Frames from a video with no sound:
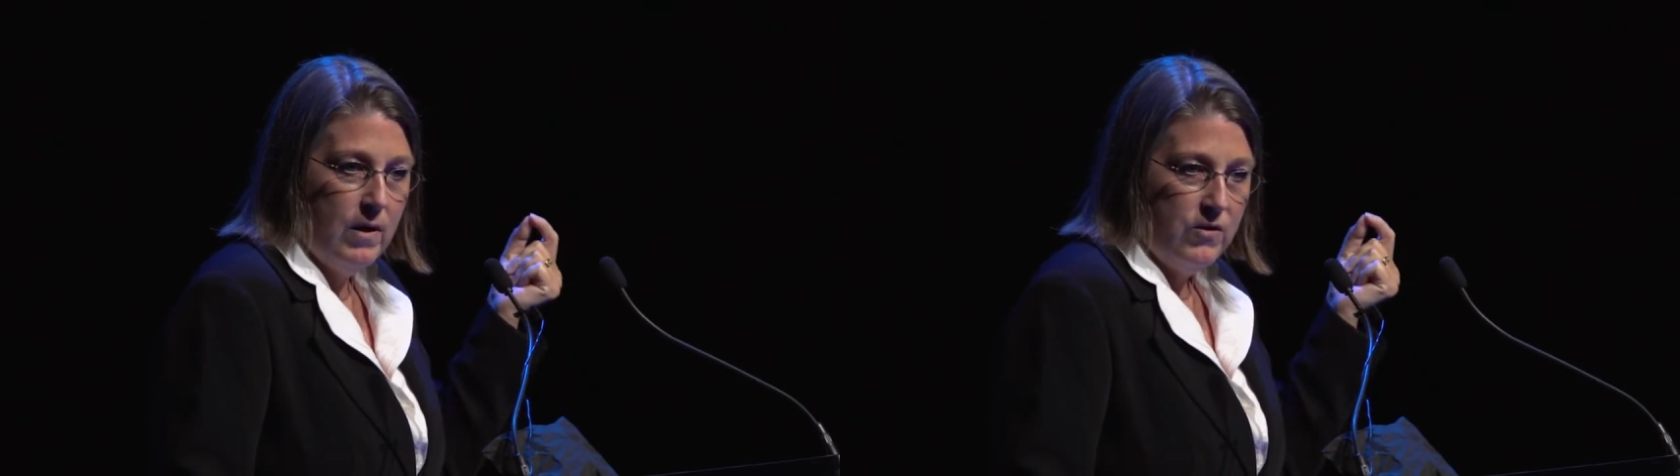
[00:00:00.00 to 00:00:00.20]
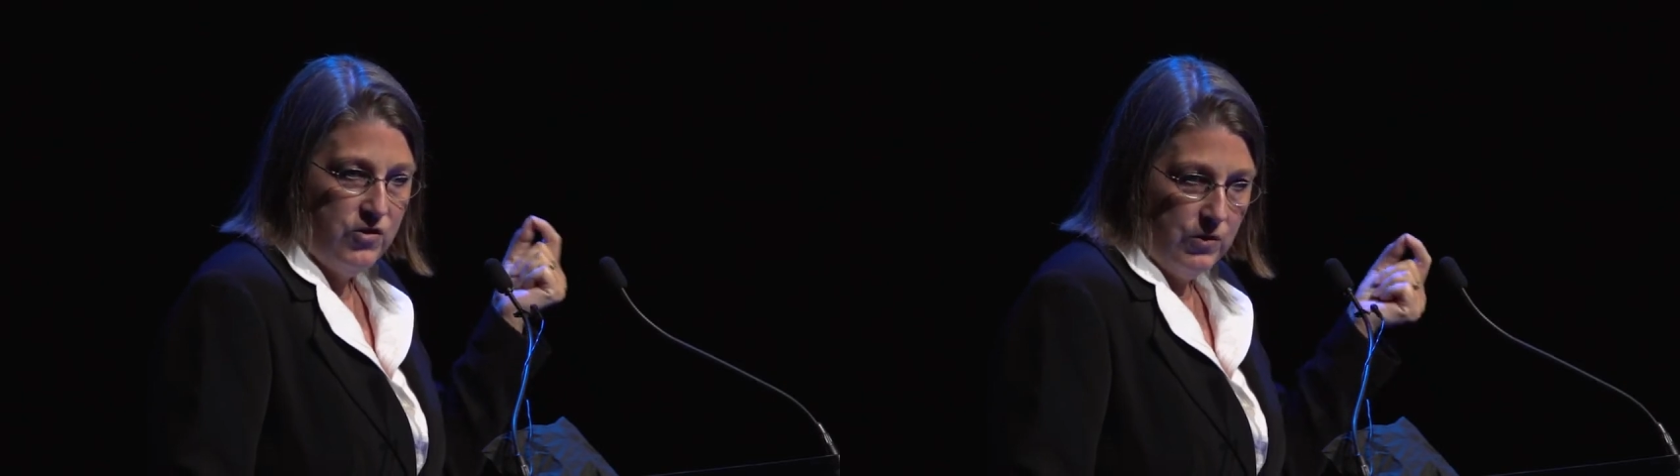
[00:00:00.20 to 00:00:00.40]

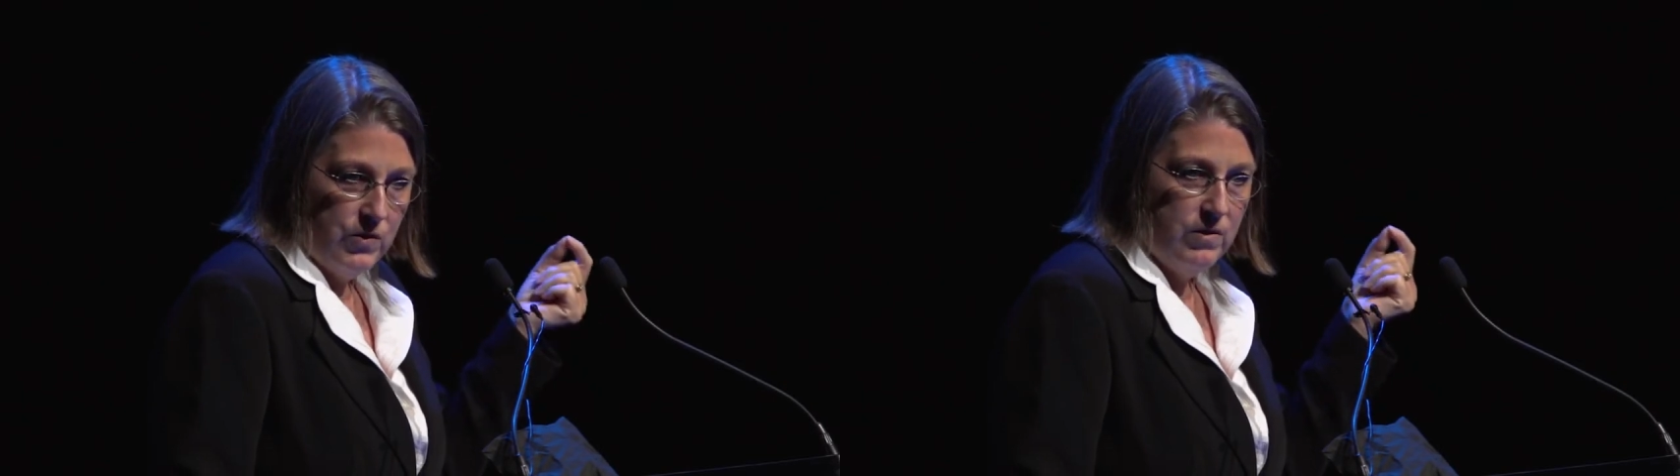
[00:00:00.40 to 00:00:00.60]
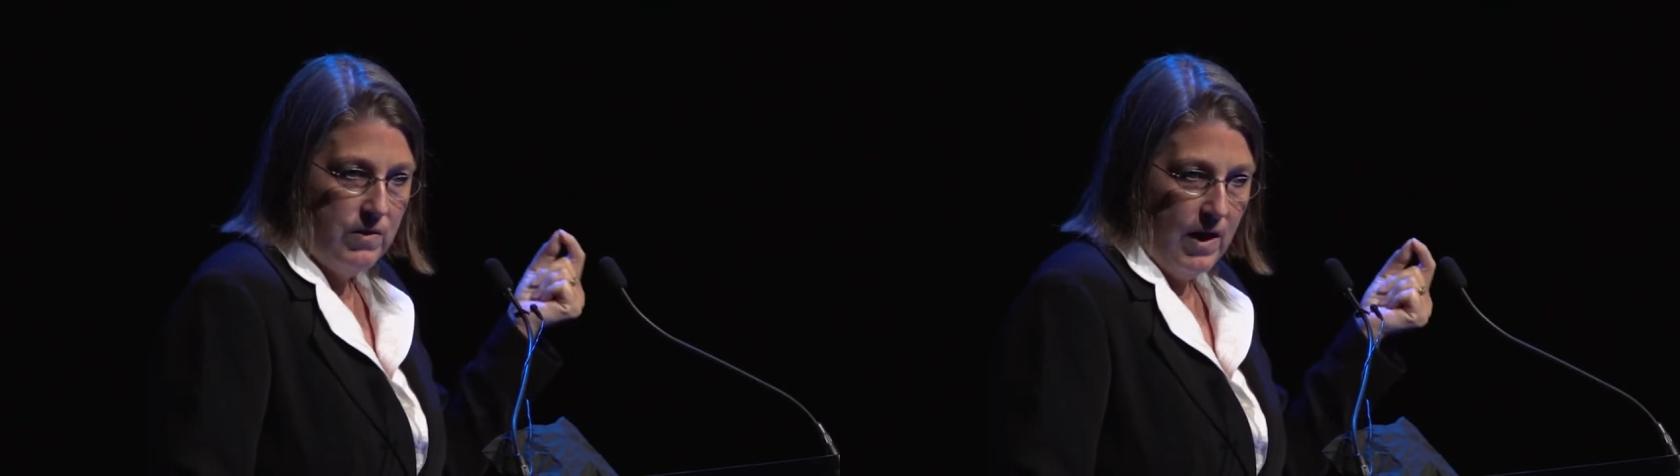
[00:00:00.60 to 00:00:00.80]

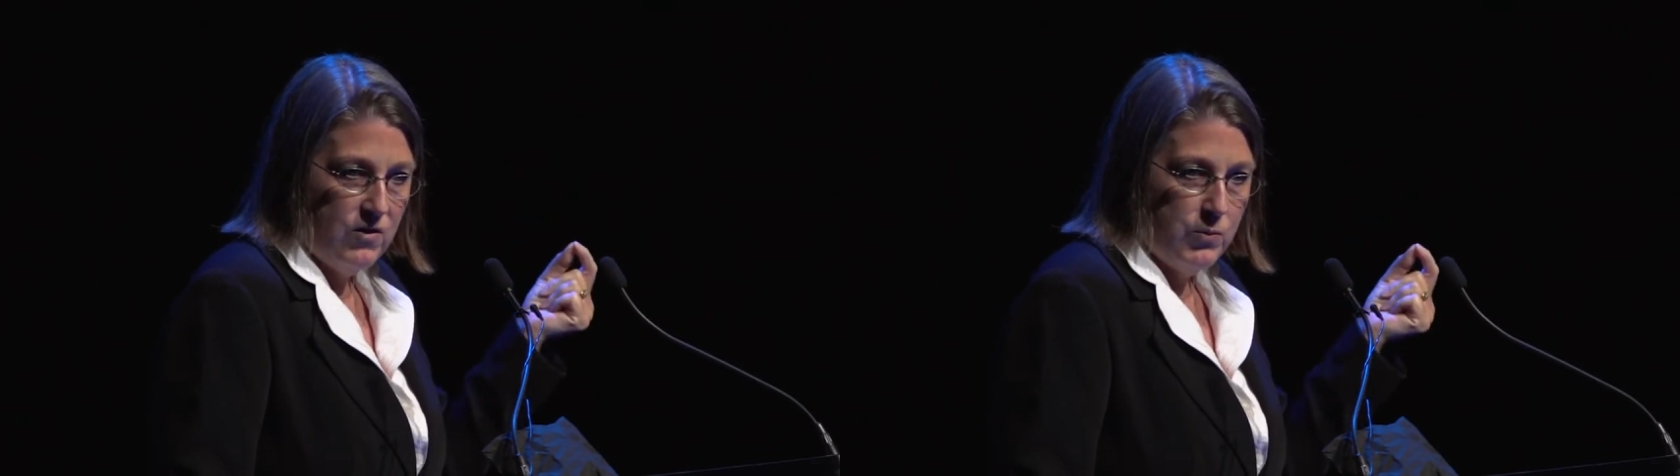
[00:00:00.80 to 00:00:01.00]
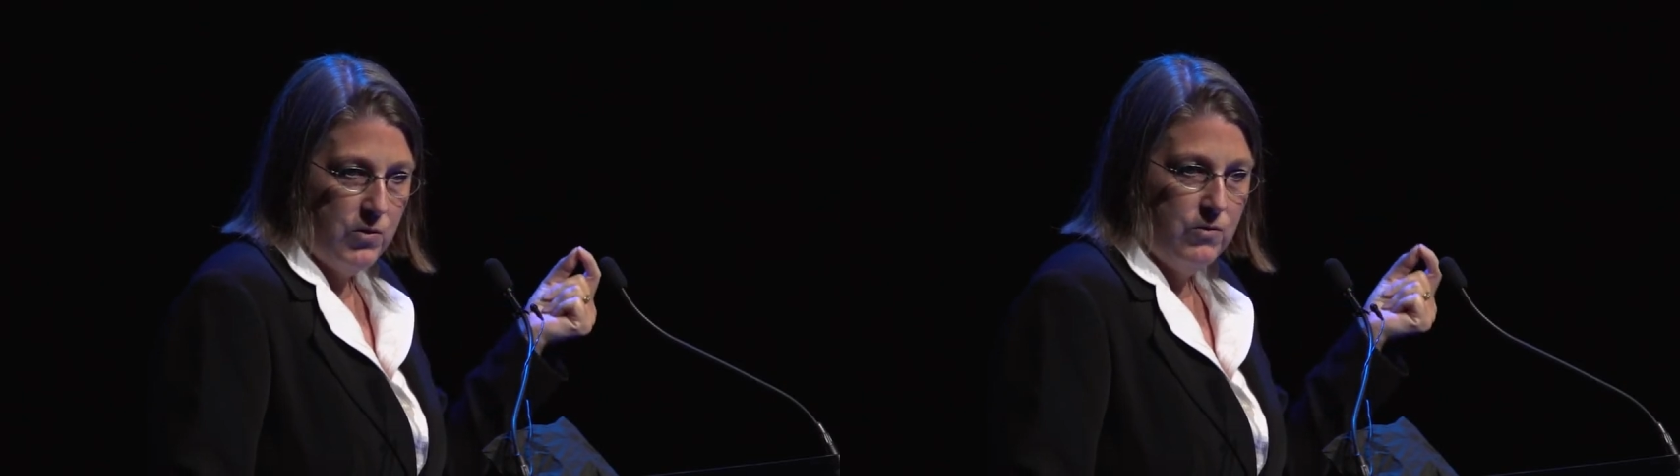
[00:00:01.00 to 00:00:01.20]
shifted
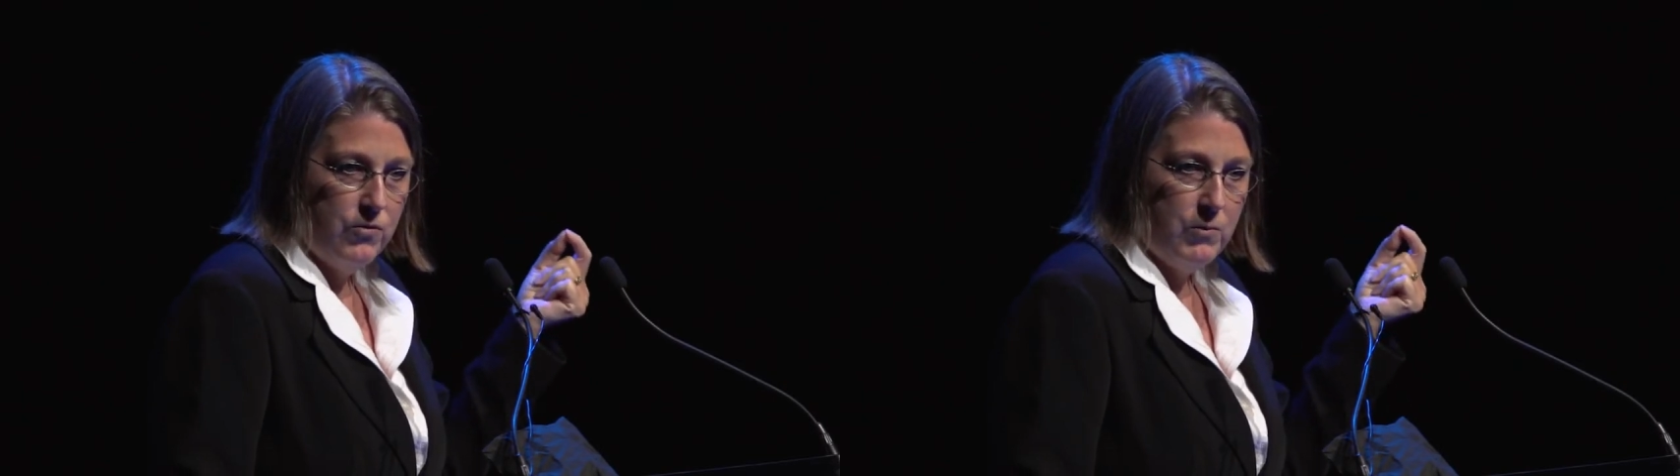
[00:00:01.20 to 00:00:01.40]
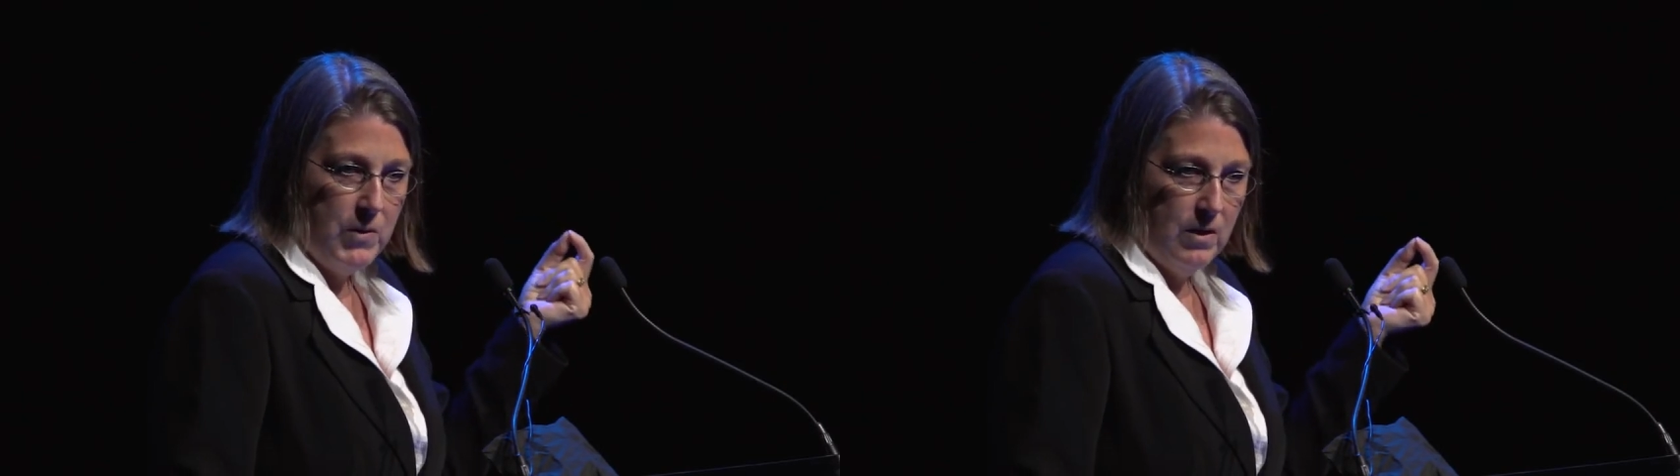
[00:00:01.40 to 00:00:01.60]
tax burden
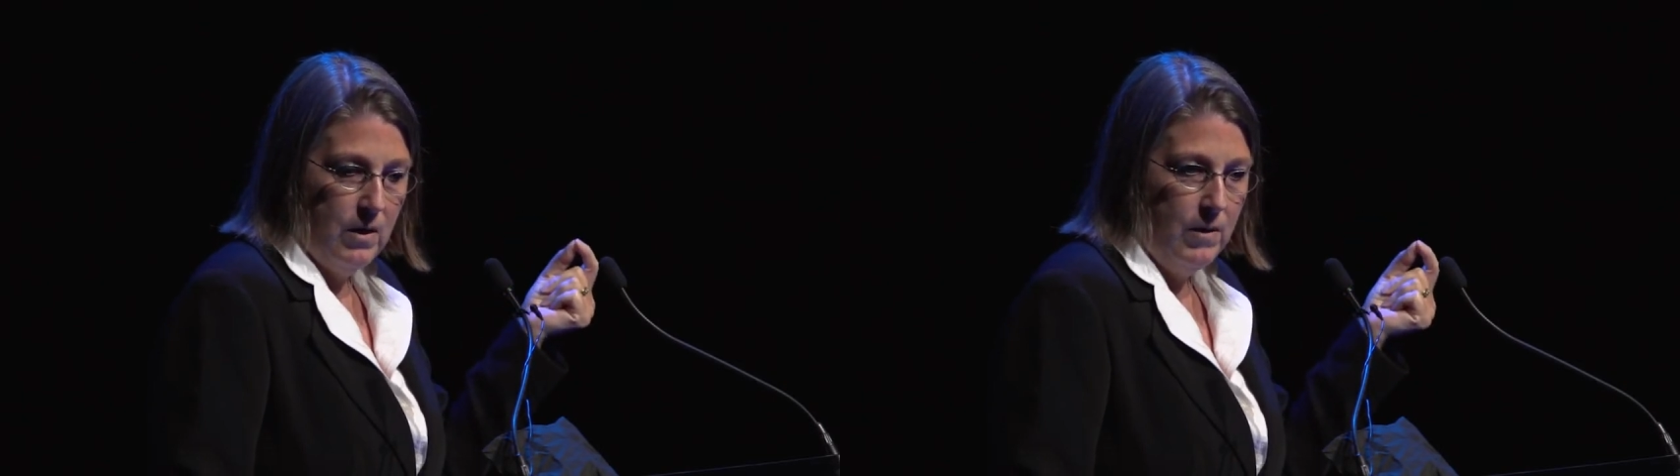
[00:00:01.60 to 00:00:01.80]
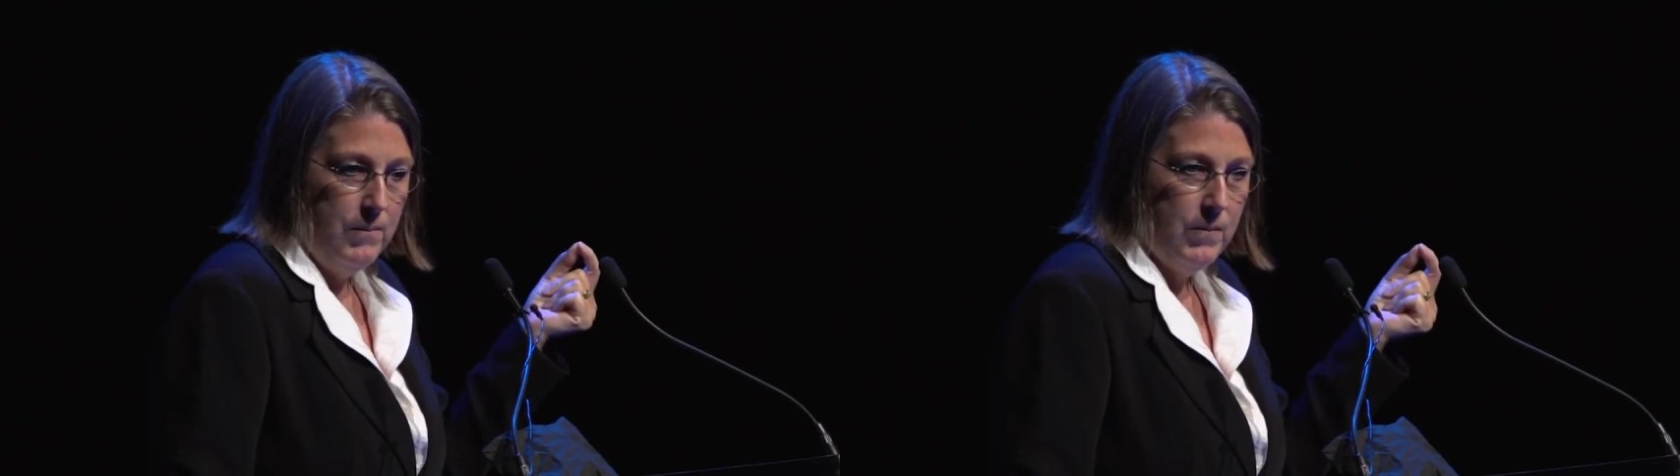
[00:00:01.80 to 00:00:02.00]
from
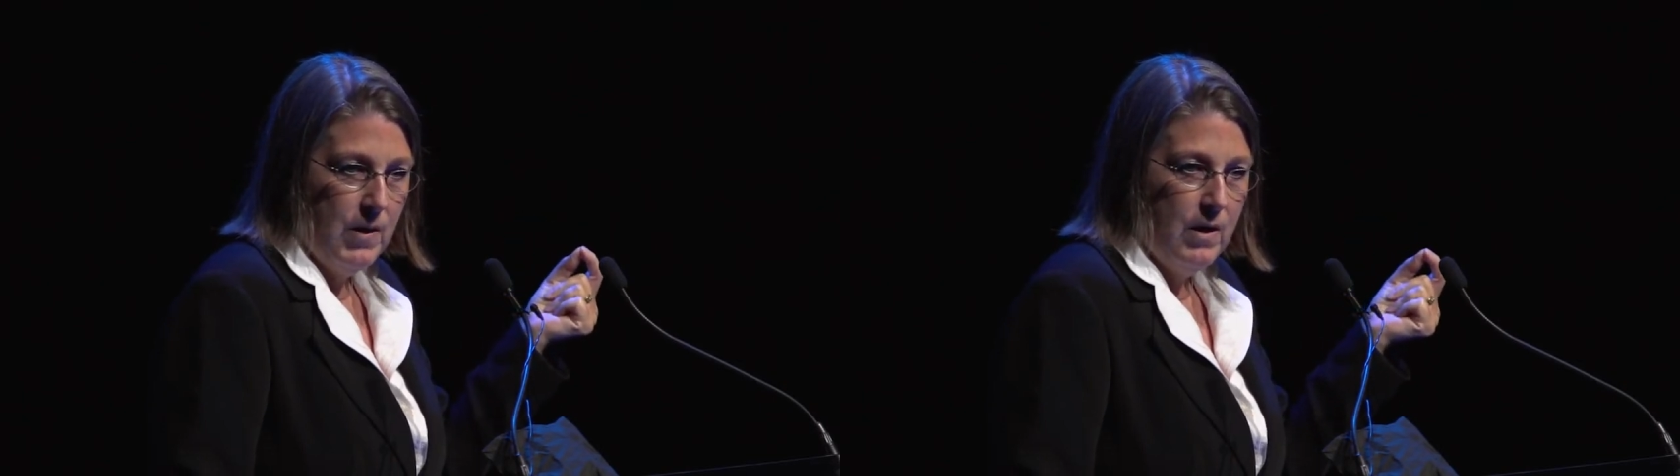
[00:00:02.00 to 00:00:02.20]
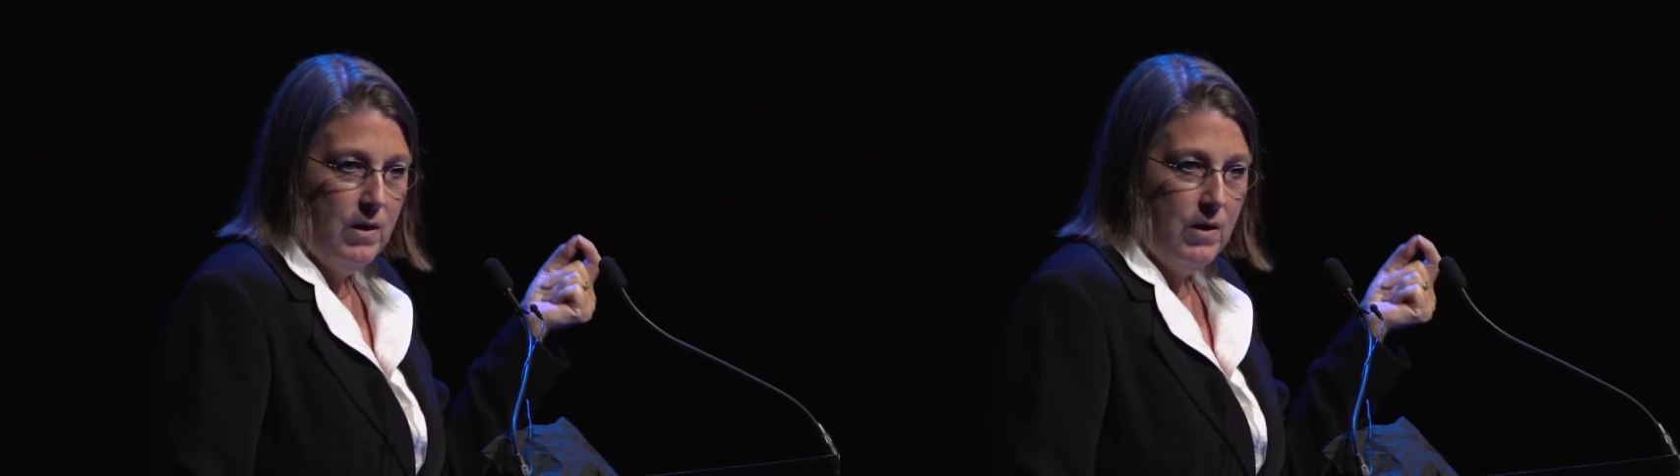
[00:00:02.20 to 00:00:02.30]
income